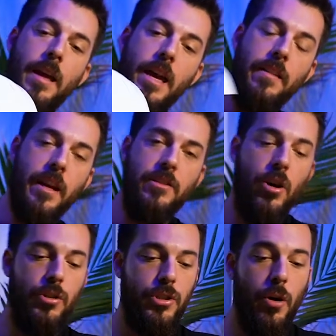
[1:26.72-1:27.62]
and then it's
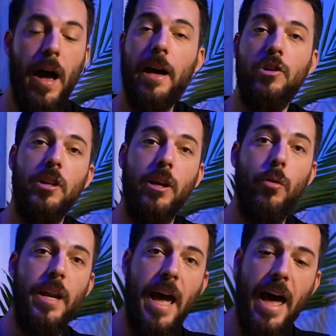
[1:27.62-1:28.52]
also actually
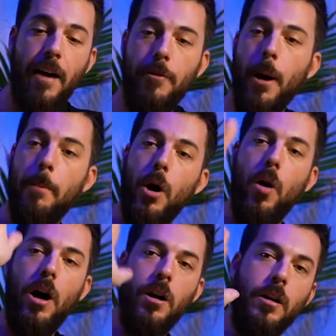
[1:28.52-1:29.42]
going to have a
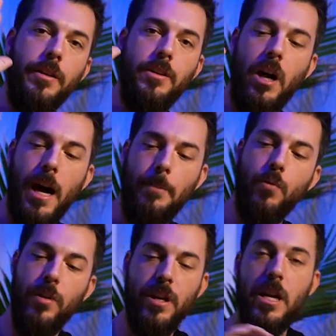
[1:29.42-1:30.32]
mohawk on the
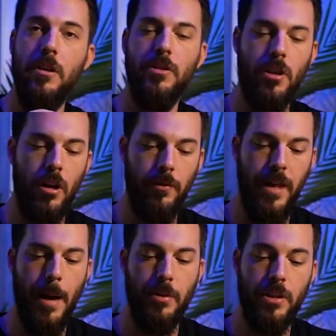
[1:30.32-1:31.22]
top with ears and all of
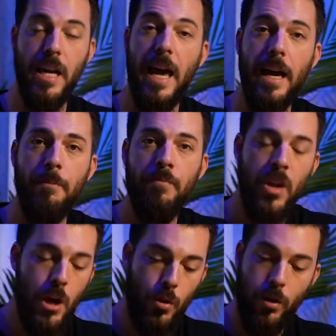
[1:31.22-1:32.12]
that. But today,
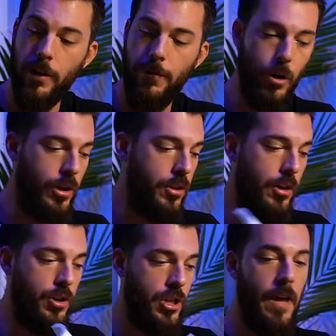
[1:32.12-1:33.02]
we're going to focus
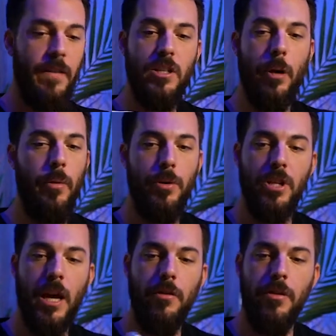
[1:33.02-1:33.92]
on just getting this helmet put
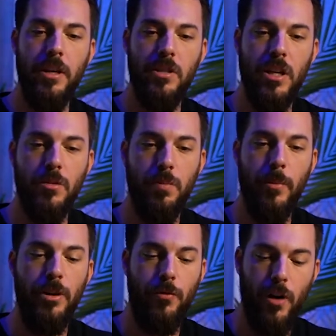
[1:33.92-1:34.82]
together. This is
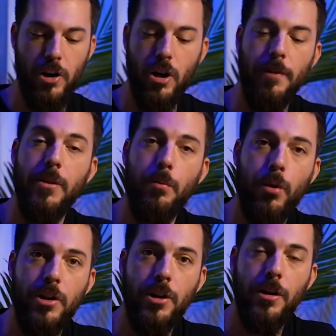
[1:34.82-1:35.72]
pretty much fresh off the
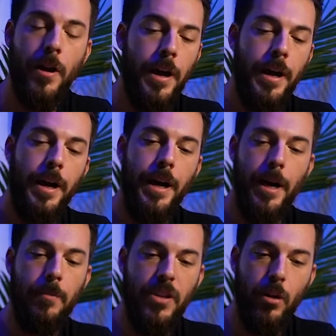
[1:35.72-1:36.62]
printer.
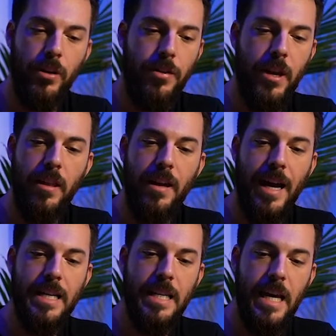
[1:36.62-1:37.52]
The only thing that
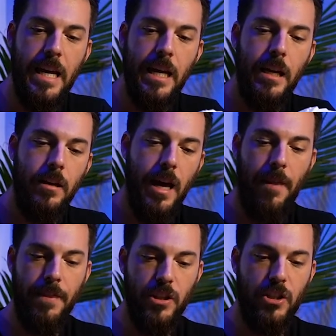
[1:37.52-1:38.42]
I did
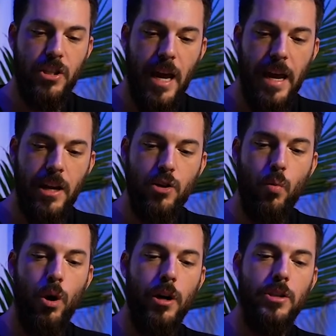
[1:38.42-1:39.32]
at this stage
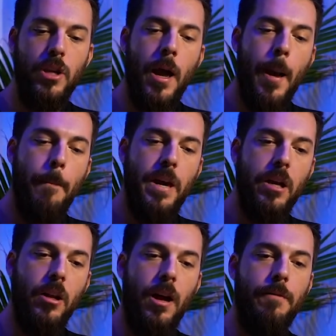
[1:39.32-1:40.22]
was
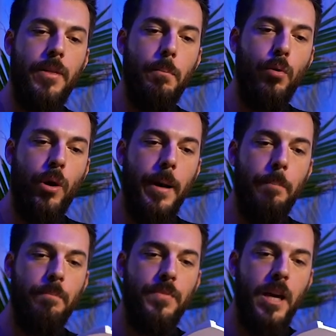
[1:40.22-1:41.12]
peel off the
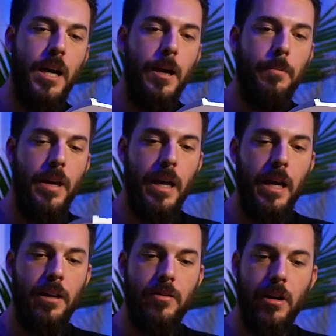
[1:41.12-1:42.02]
brim,
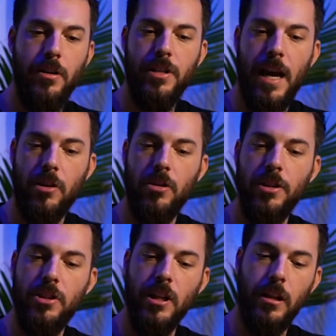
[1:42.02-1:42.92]
and there's
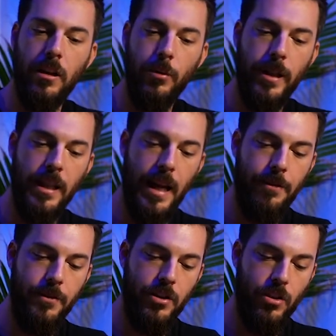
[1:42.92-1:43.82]
actually still a little bit
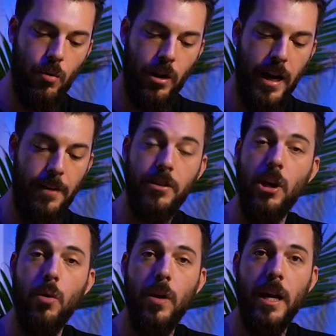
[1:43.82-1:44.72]
left, so we're gonna have to
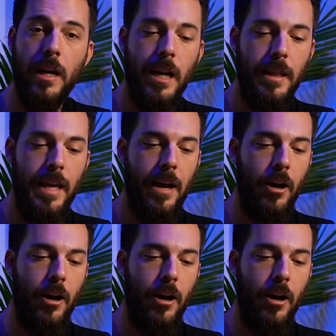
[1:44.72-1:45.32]
go in and cut that